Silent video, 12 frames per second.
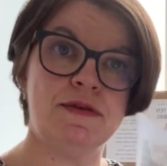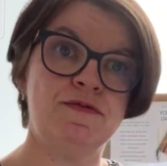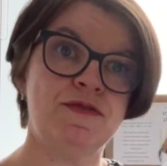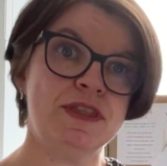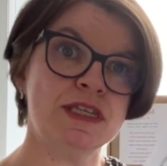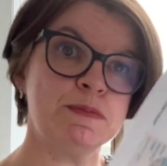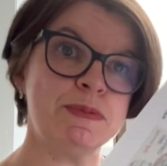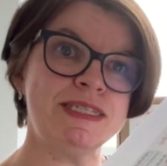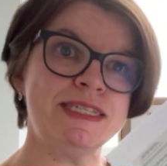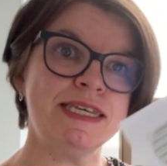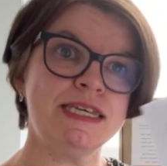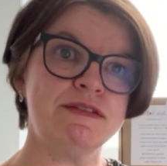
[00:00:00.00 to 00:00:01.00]
for this
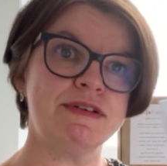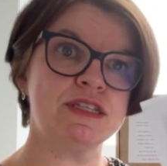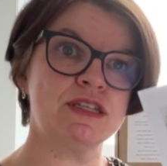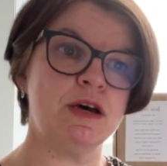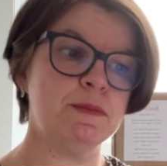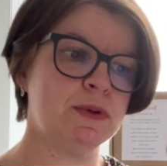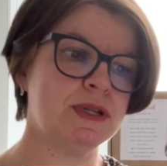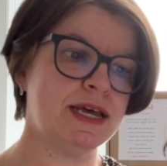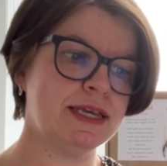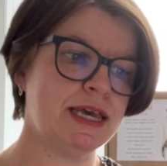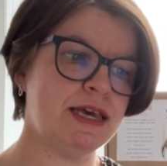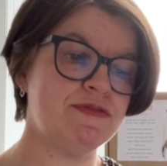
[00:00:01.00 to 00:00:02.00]
particular example,
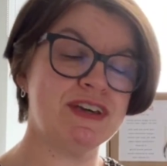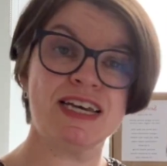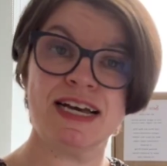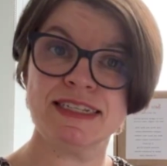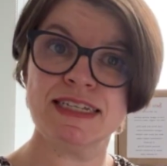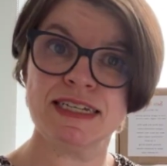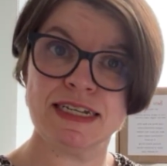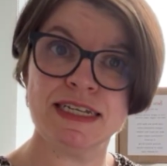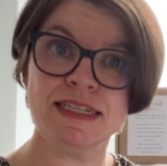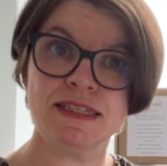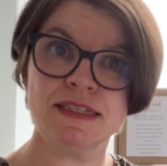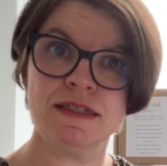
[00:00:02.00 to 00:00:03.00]
I gave a cutting
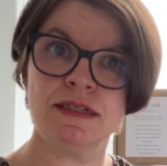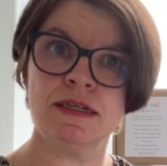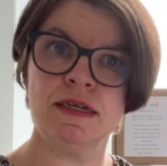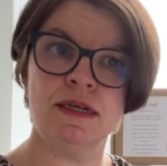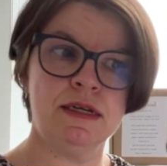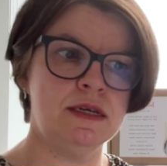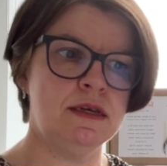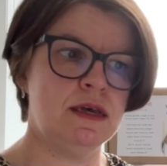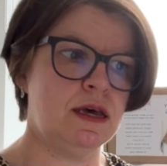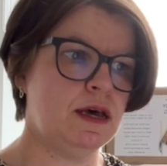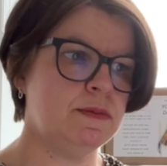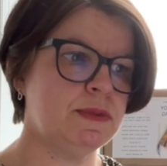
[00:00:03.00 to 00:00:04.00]
list.
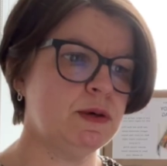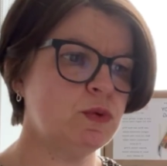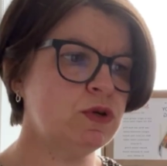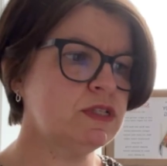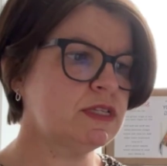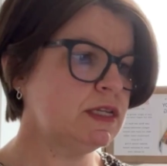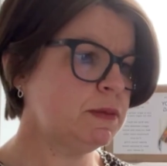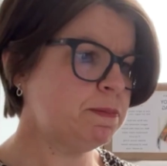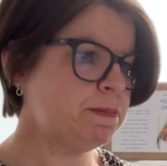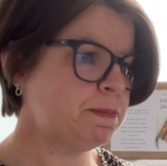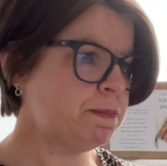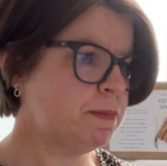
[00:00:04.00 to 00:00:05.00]
There weren't
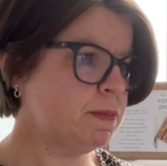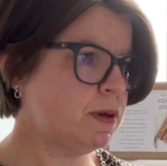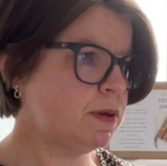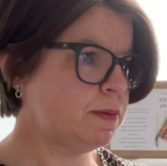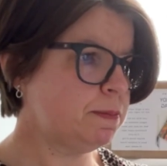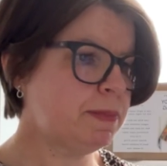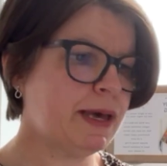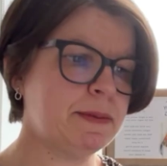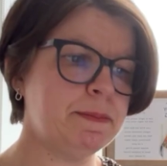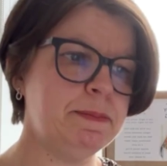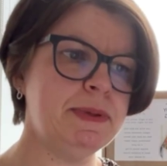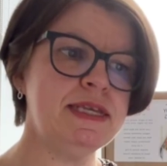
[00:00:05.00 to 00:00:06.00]
any
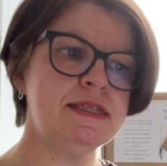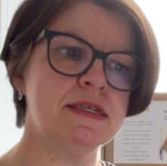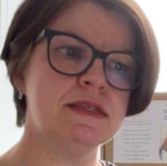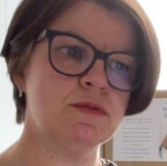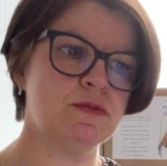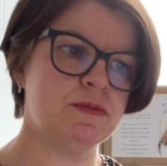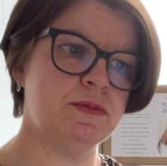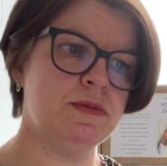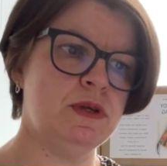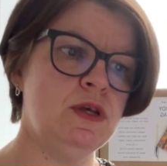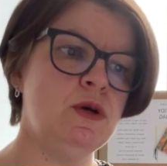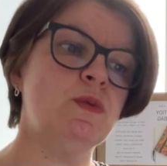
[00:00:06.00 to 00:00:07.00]
pattern pieces.
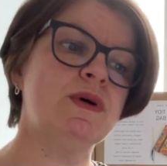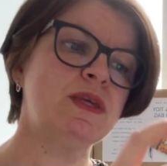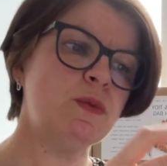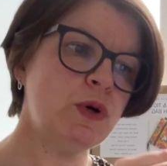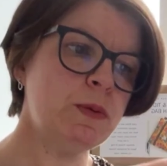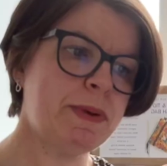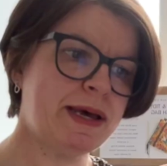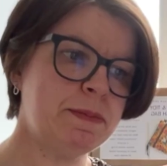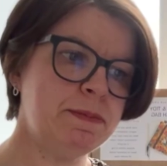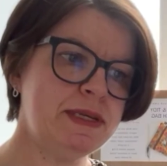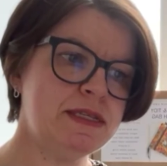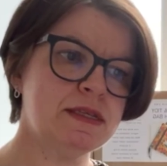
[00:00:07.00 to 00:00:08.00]
Well, there were
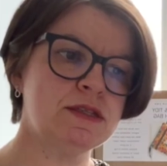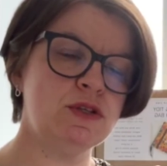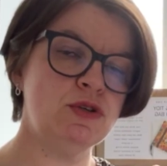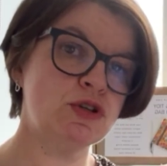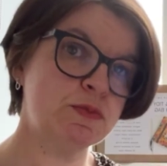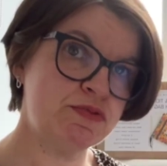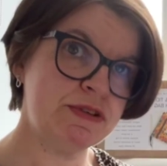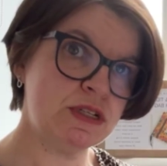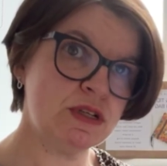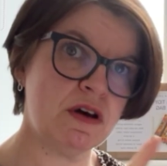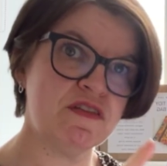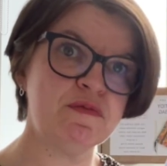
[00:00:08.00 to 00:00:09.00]
pattern pieces that you could
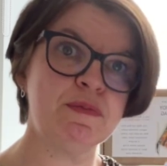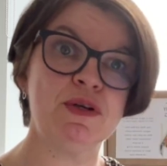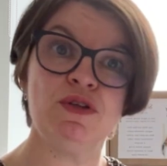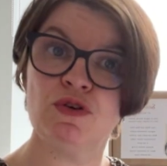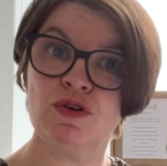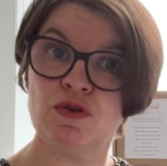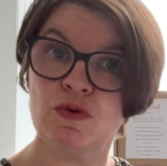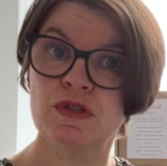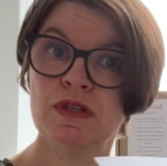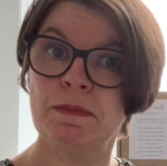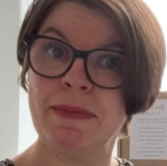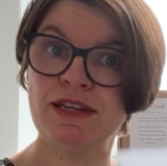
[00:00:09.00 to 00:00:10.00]
print off, but you could
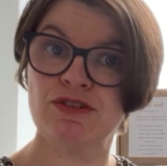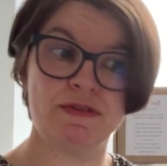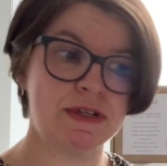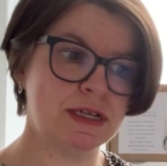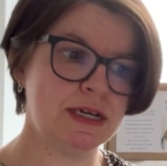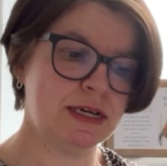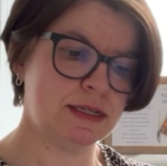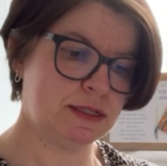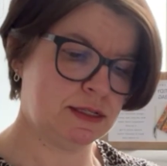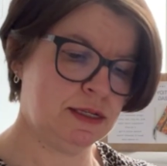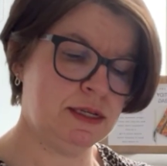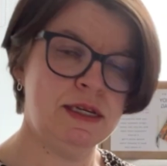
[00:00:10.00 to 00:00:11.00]
also measure and
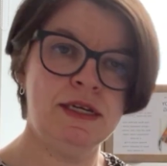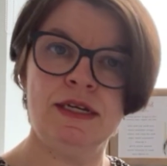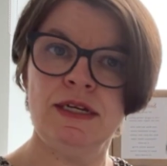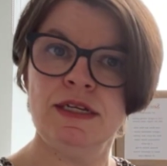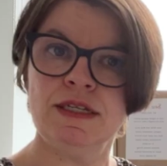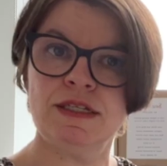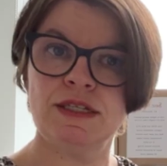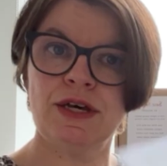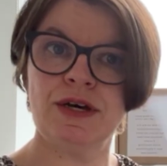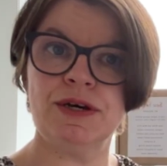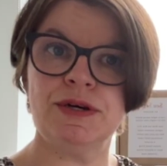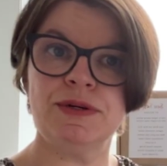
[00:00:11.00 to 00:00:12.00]
cut.
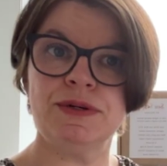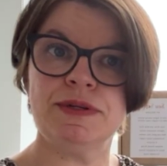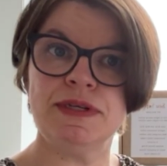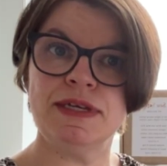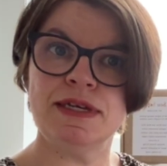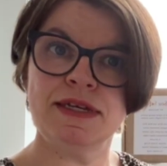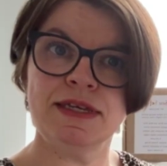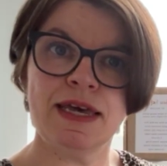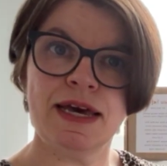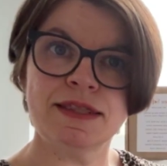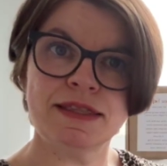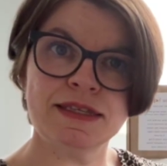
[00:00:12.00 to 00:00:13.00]
So
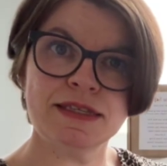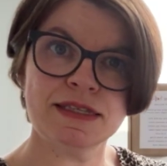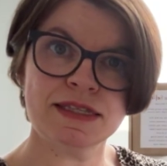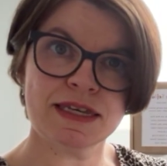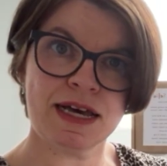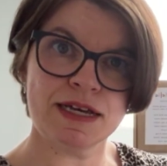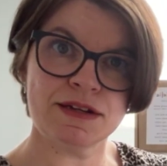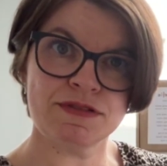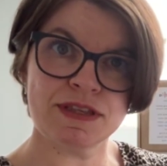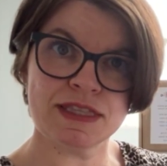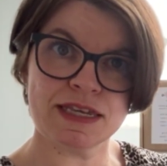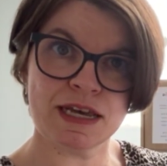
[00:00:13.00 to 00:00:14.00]
yeah, this is the kind
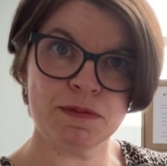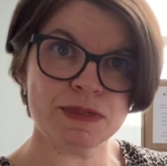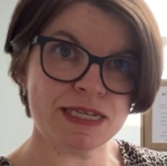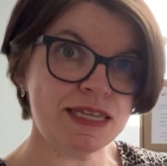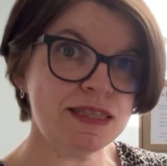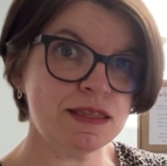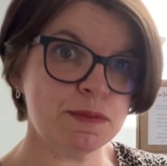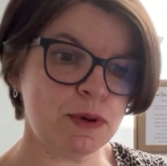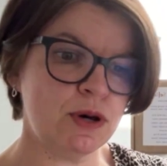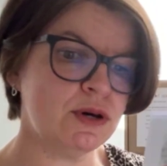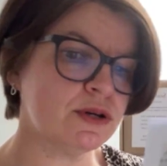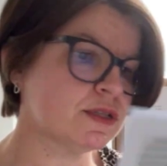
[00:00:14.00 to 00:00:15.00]
of thing that comes in the
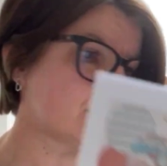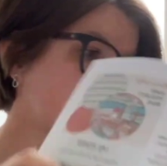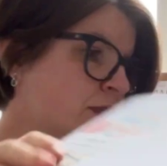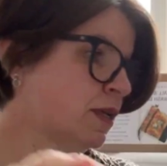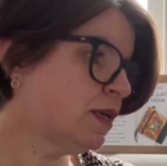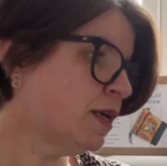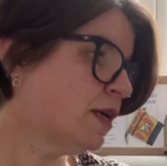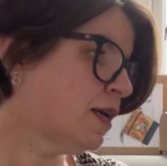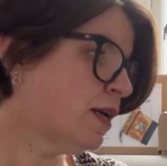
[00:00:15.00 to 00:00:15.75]
box.